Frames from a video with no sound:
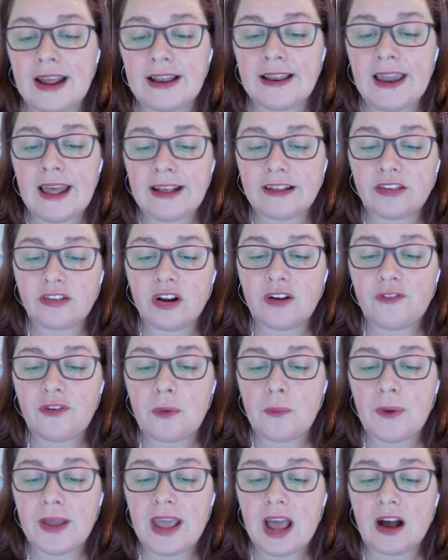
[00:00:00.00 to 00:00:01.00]
Okay,
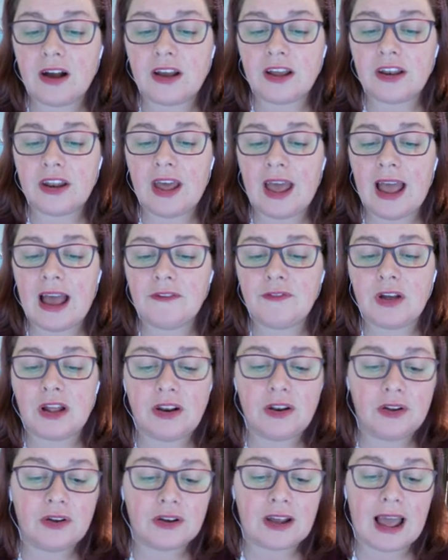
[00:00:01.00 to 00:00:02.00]
next off, we are going to
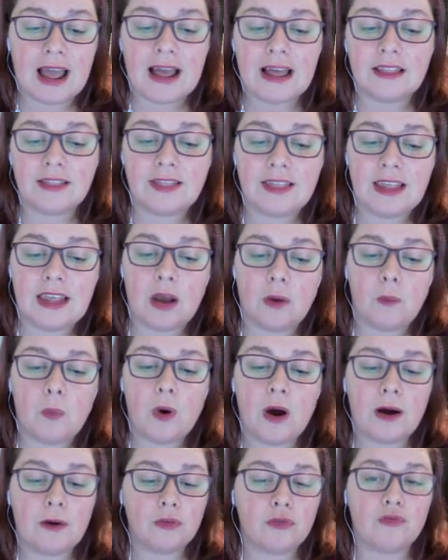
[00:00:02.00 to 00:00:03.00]
have a look at
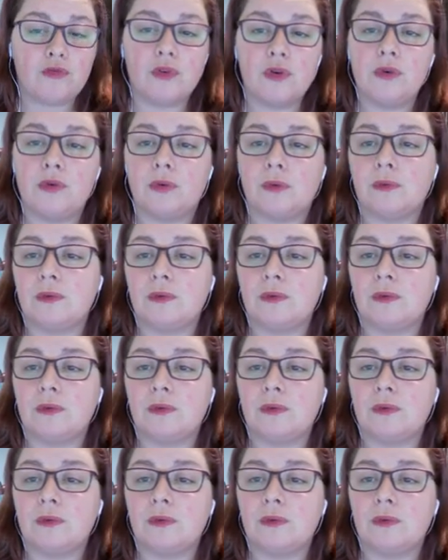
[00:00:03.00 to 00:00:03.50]
the world